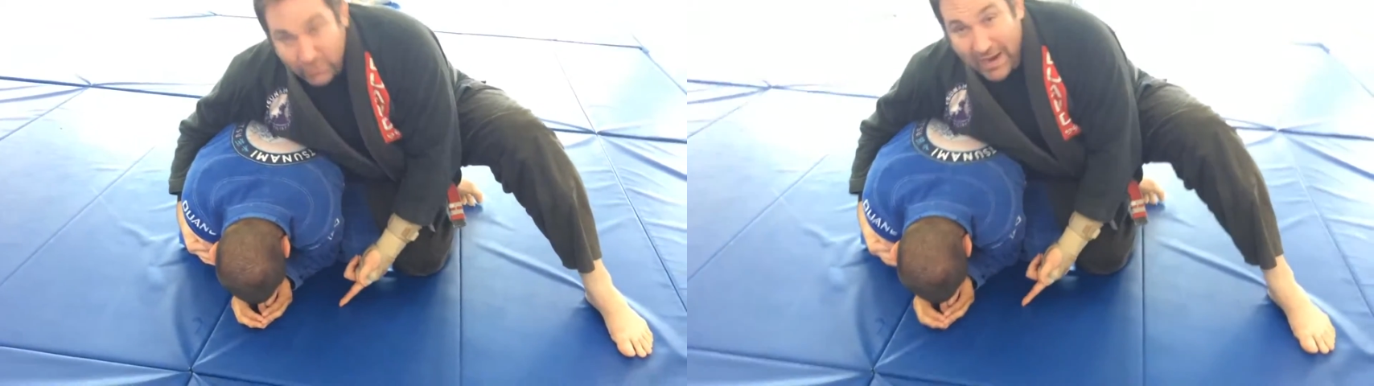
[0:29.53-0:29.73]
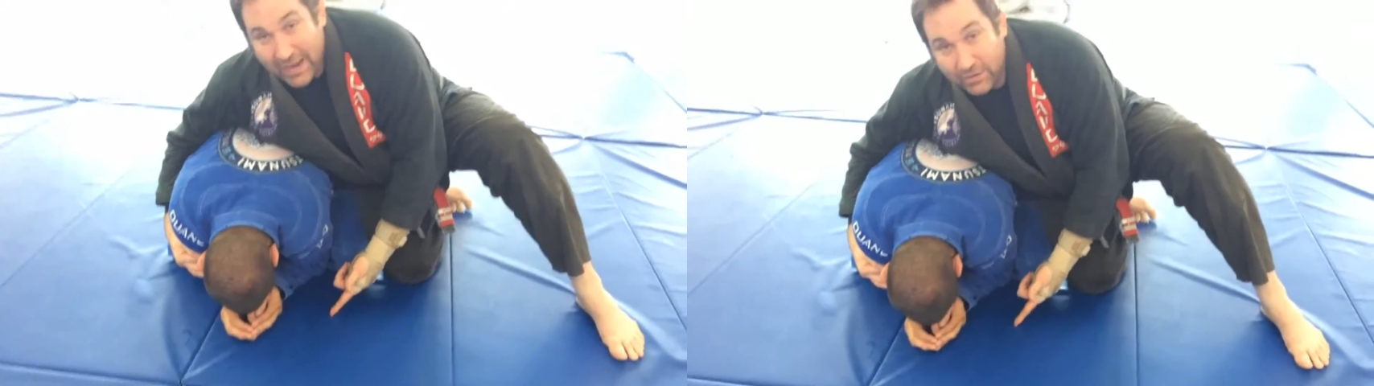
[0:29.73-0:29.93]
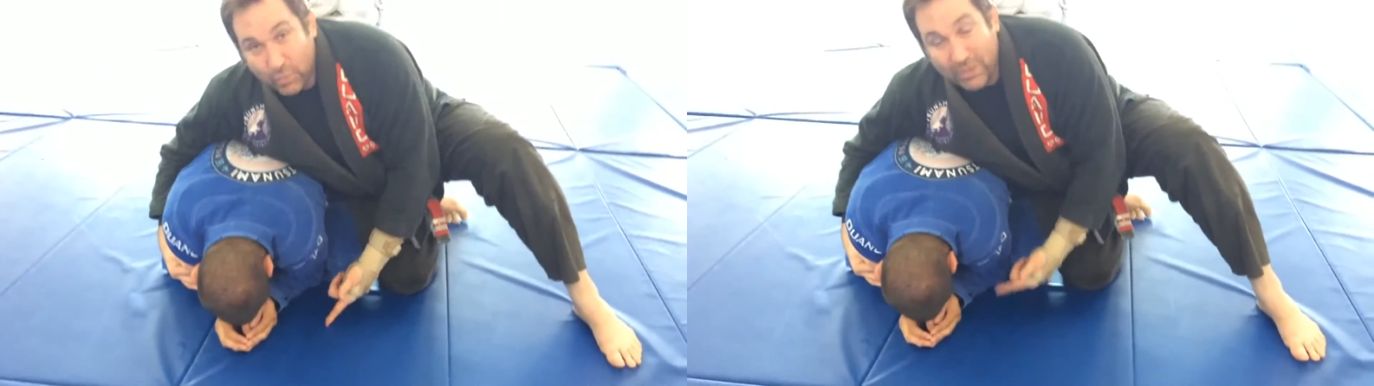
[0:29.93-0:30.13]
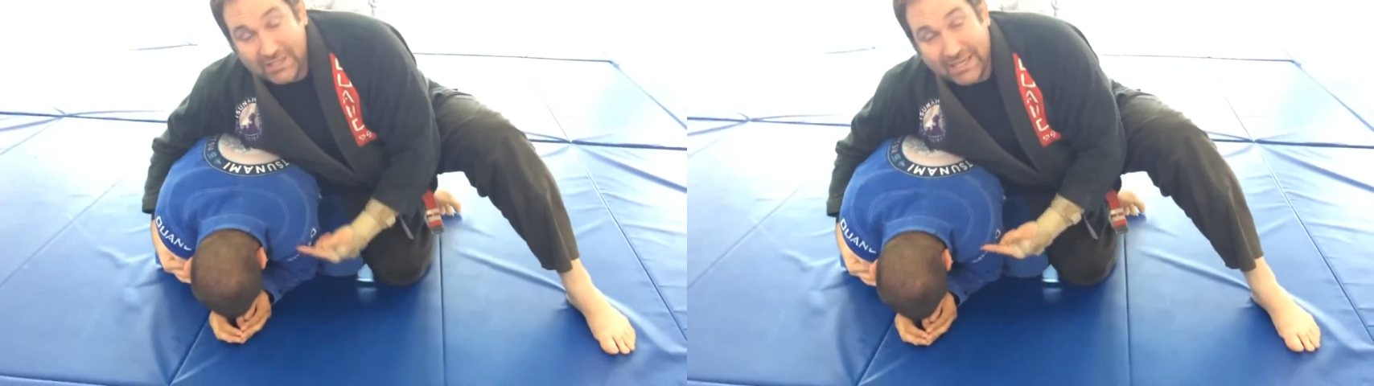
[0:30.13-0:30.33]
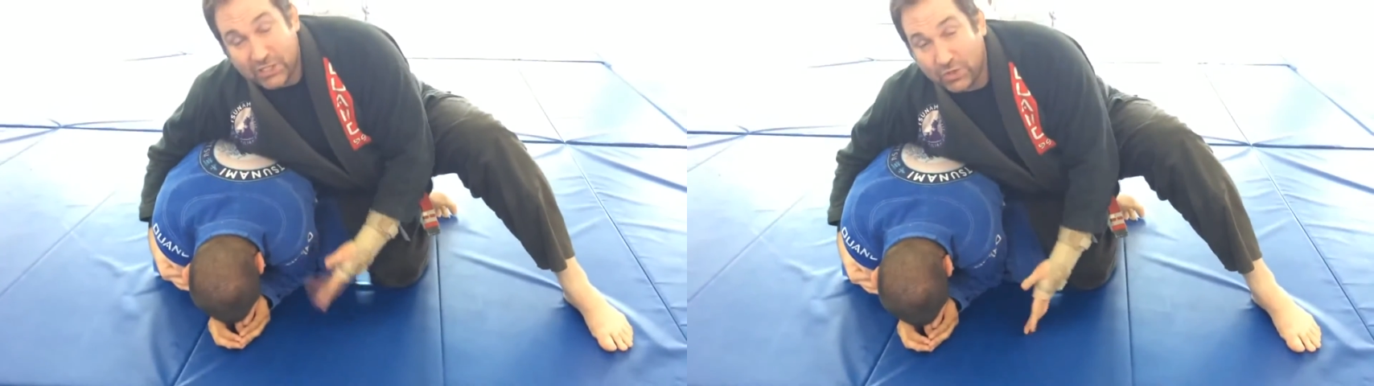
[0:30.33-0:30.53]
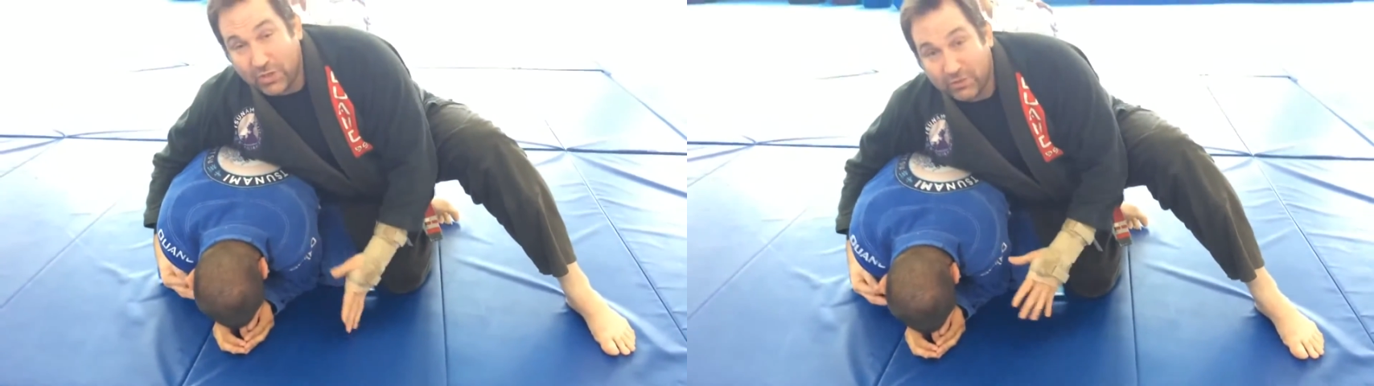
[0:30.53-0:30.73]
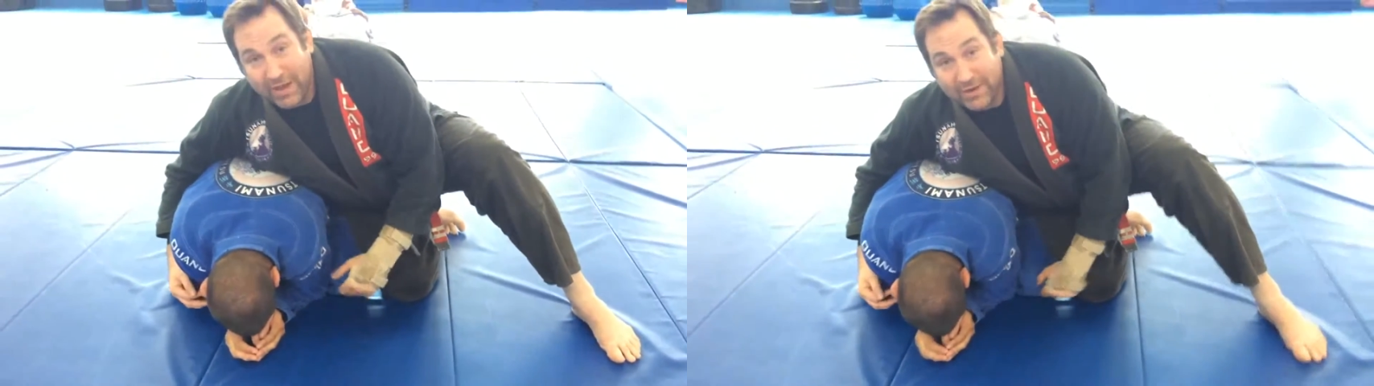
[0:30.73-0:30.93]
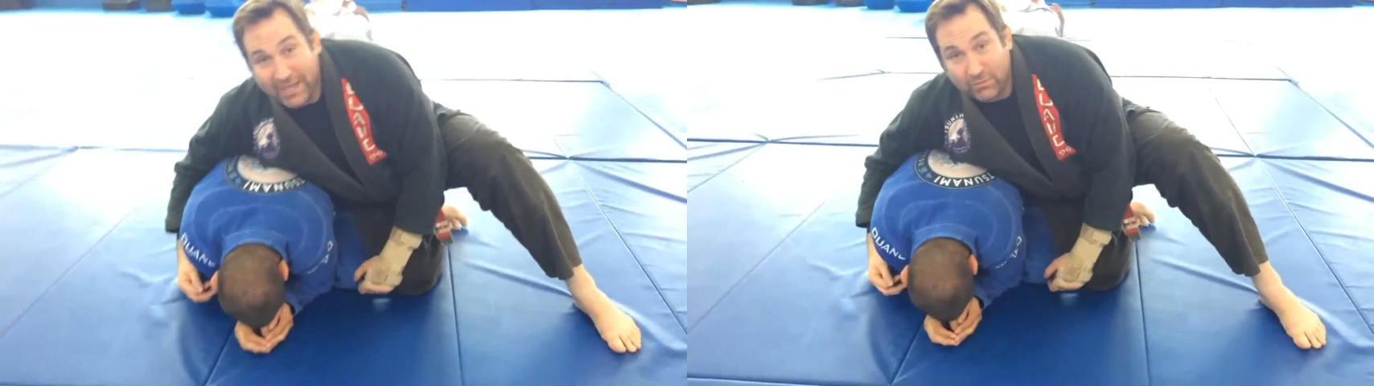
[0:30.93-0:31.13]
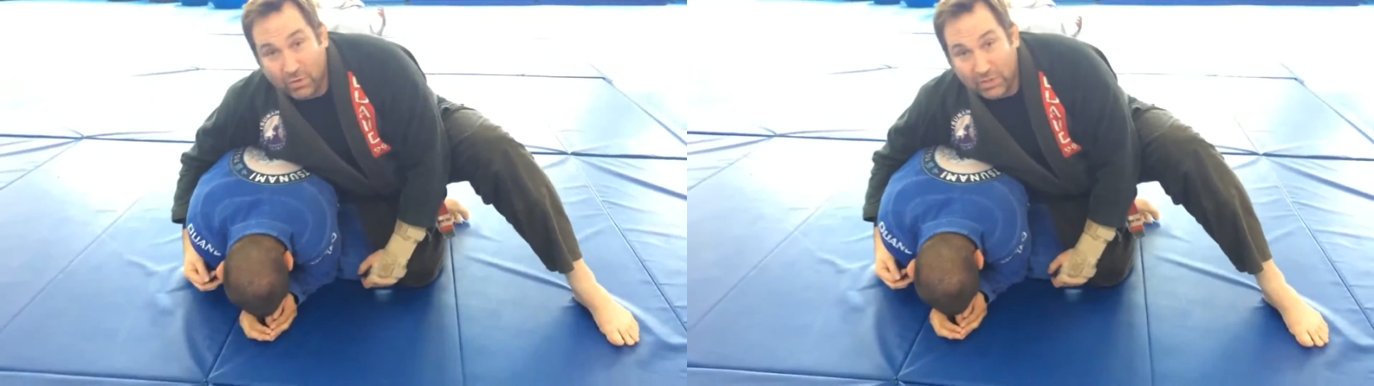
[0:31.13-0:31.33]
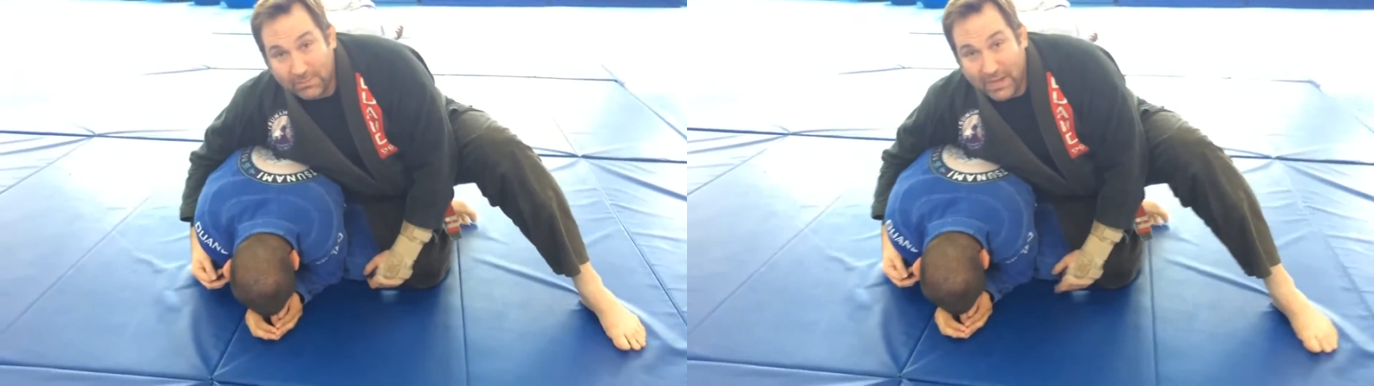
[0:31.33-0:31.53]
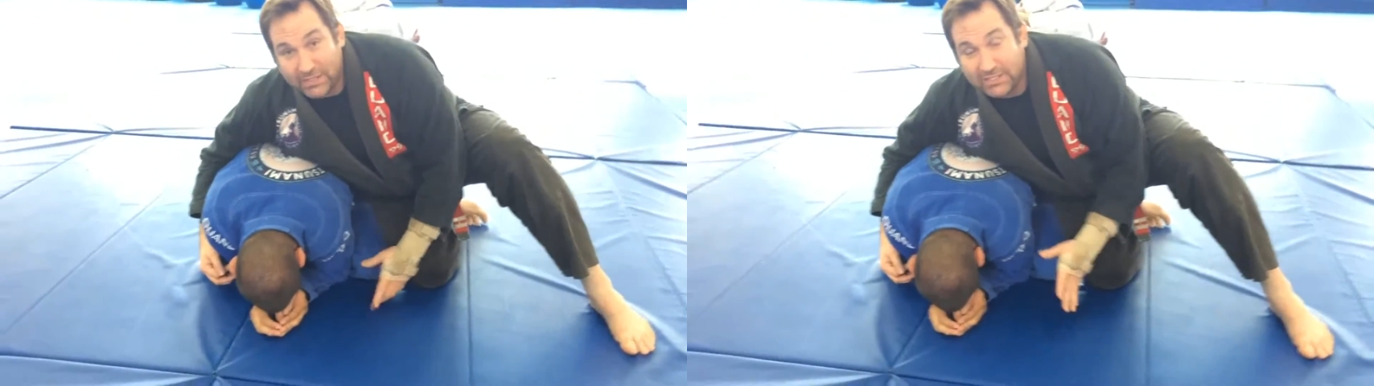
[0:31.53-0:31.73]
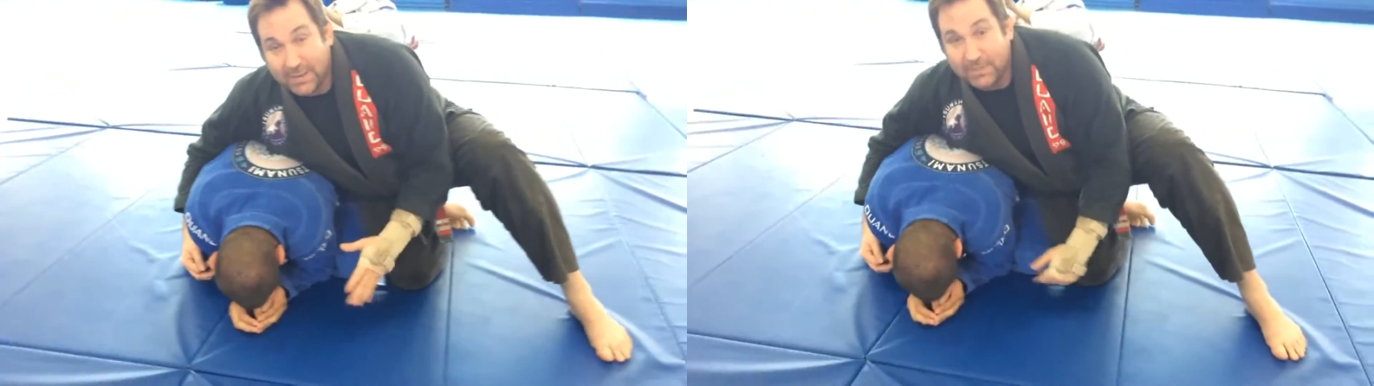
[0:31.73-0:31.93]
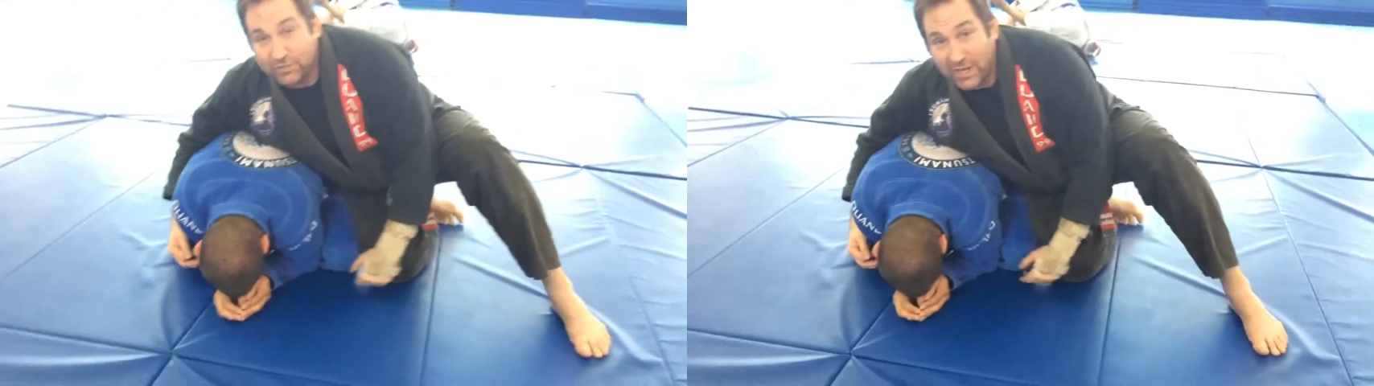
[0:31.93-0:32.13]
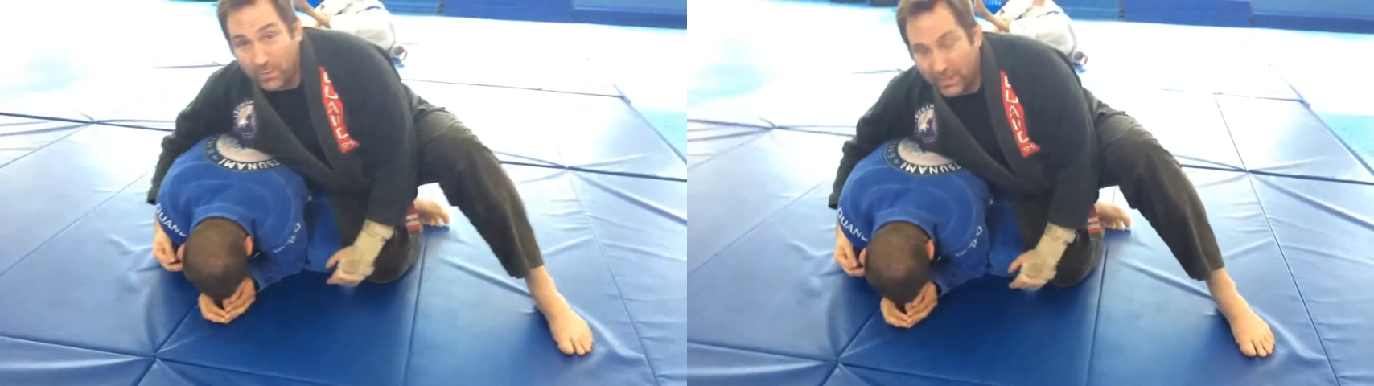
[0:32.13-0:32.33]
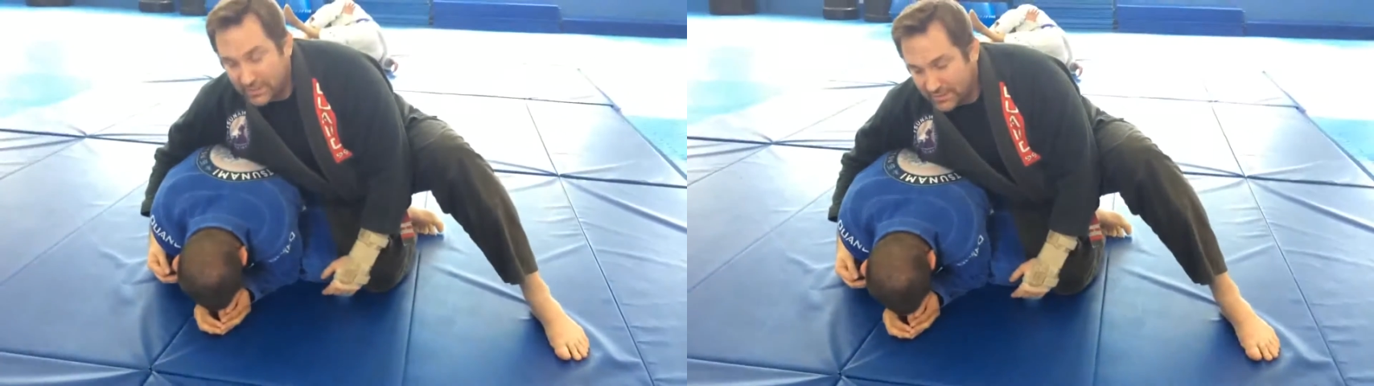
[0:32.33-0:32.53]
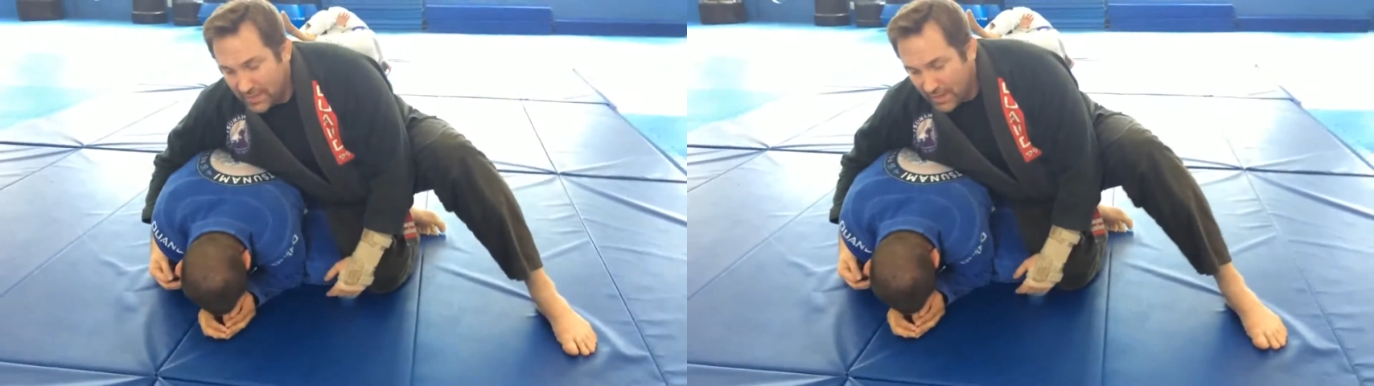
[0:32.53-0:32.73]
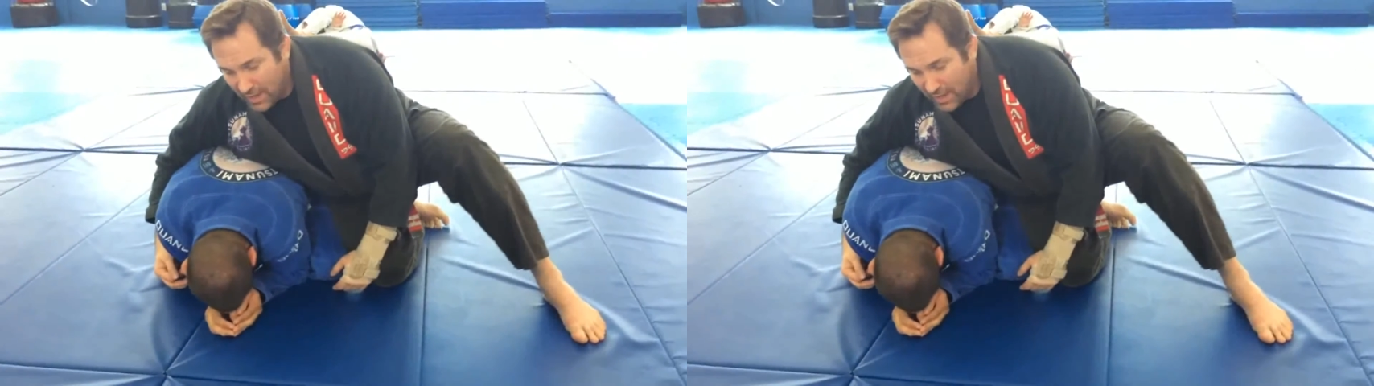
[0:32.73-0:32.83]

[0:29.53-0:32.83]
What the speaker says: ground. Once I get his shoulder to the ground, I can roll him. I'll just demonstrate it once.